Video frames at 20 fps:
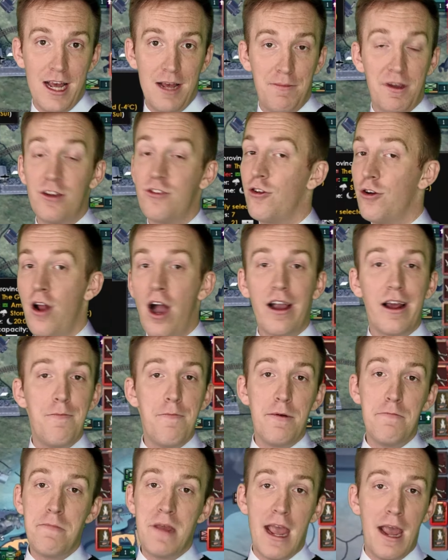Because you're not
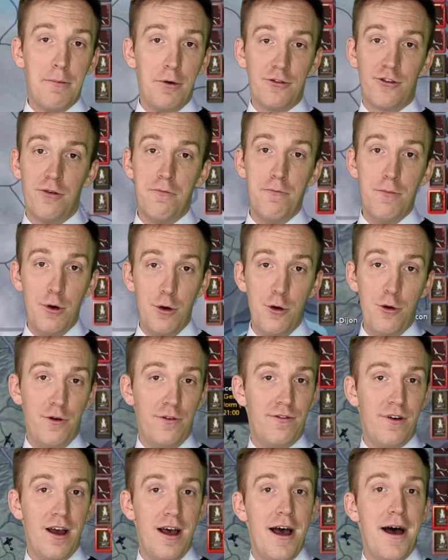going to be able to
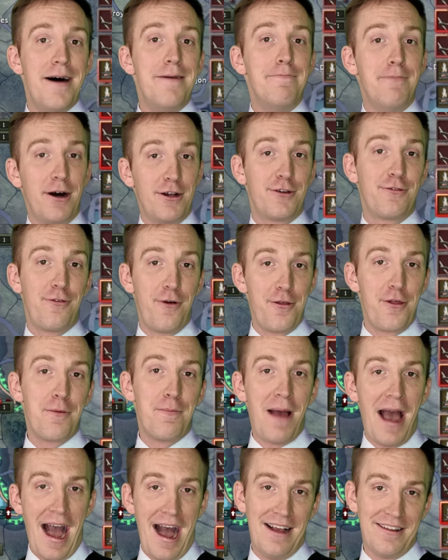move much further
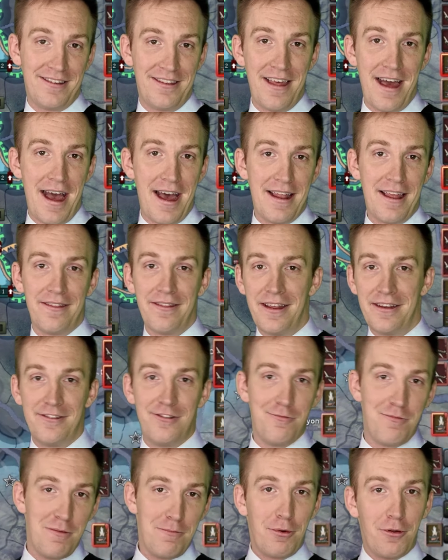past that unless
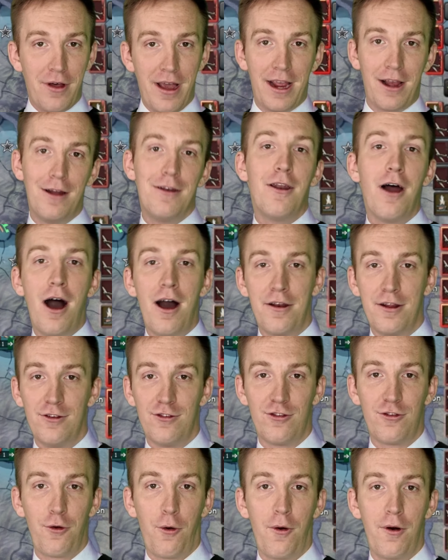you've been playing on
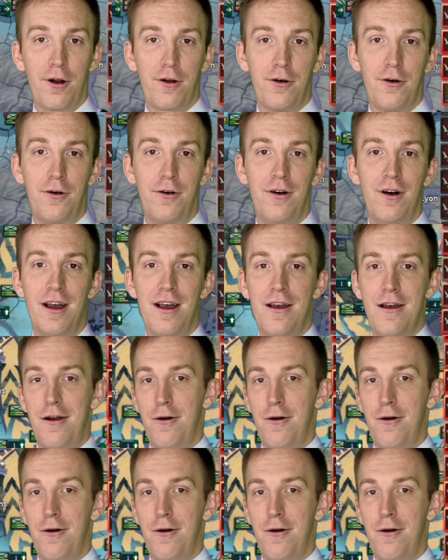non-historical